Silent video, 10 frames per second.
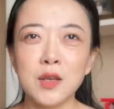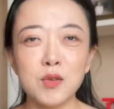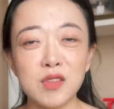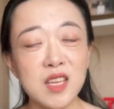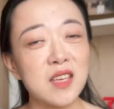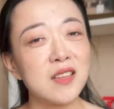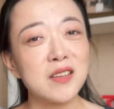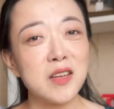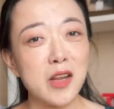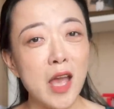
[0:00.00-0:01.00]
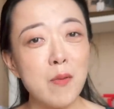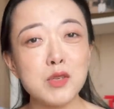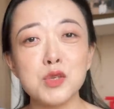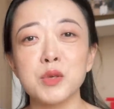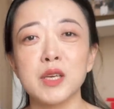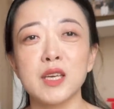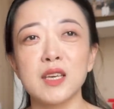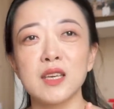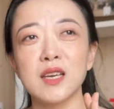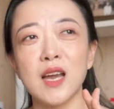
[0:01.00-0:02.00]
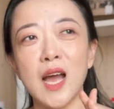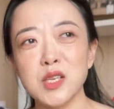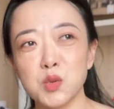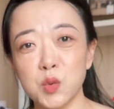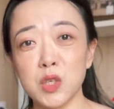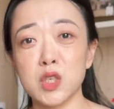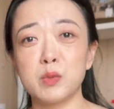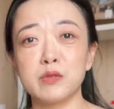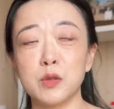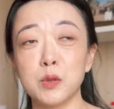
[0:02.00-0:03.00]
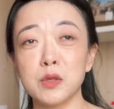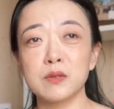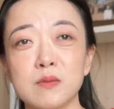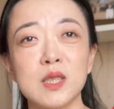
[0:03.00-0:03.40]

you think that their chemistry has worked before,